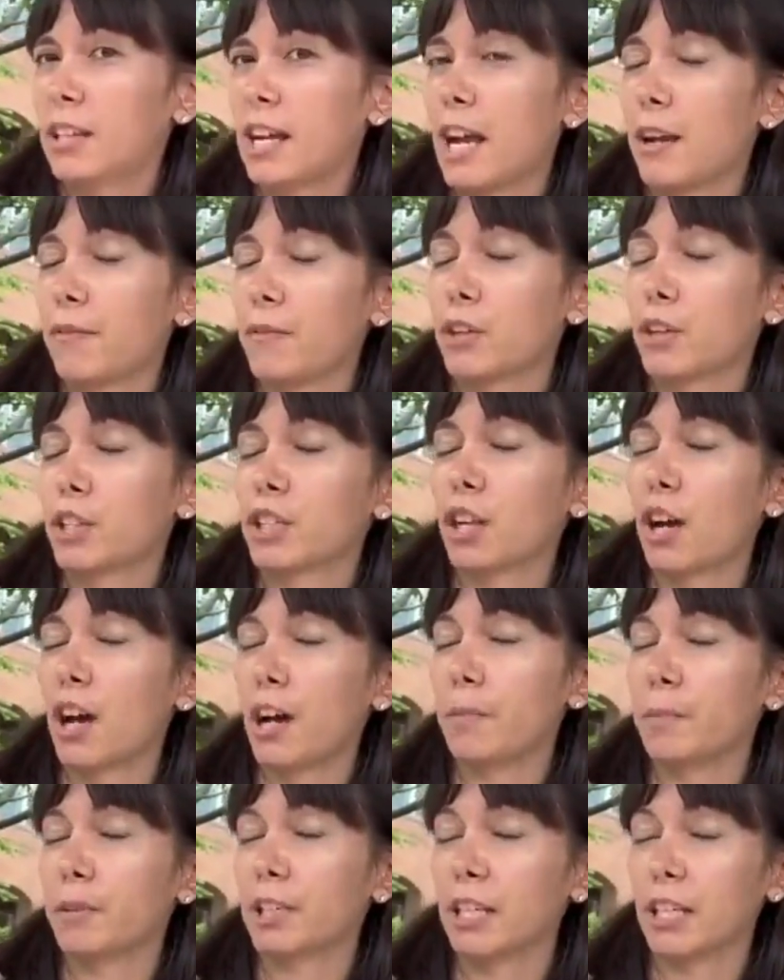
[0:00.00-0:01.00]
Have you
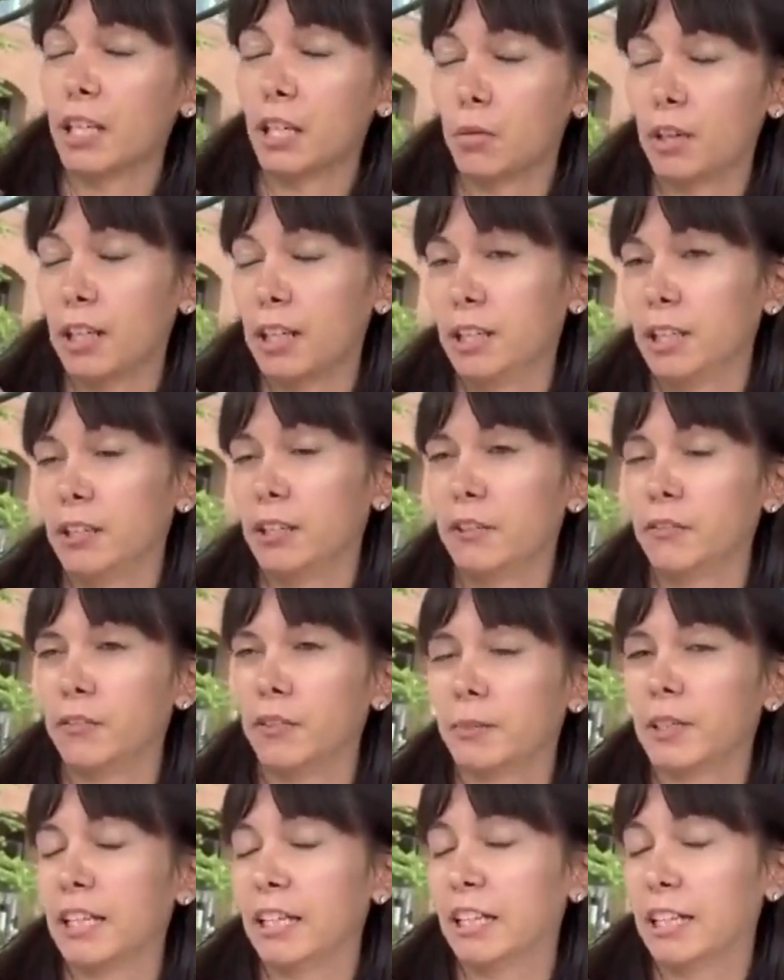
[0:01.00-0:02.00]
stopped anyone
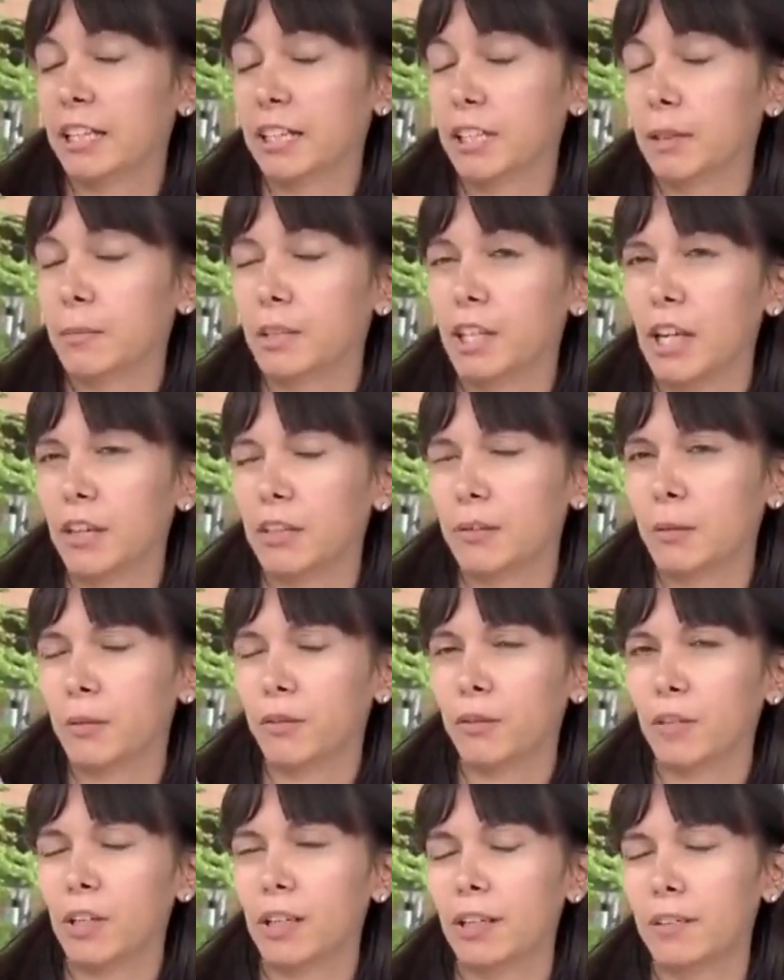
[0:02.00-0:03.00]
from killing themselves
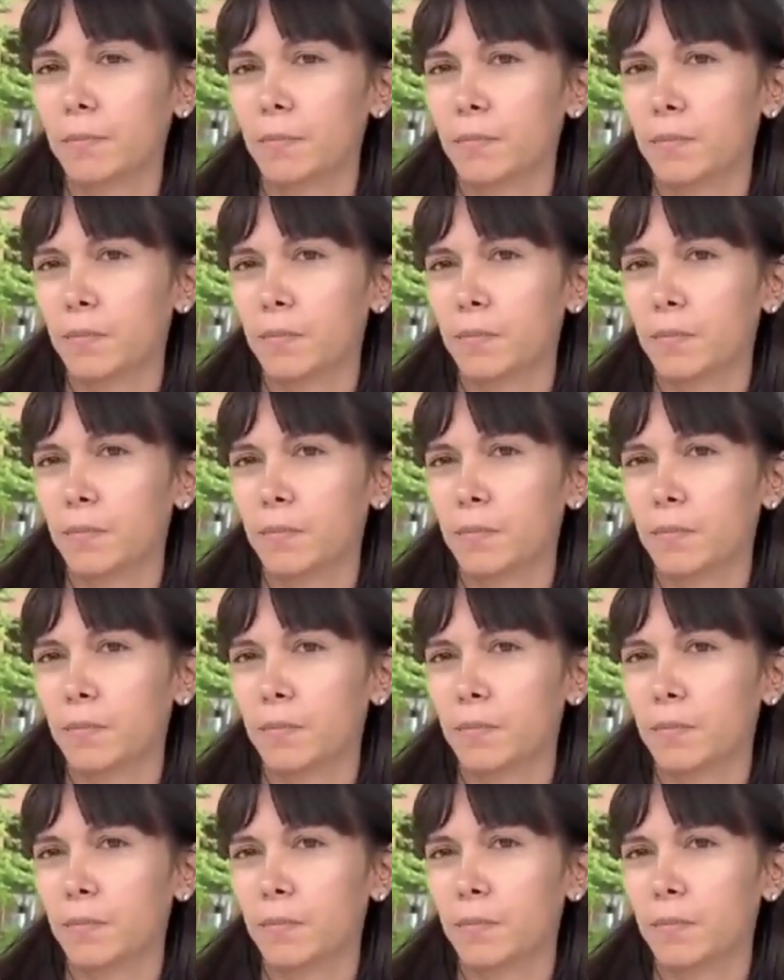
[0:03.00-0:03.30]
before?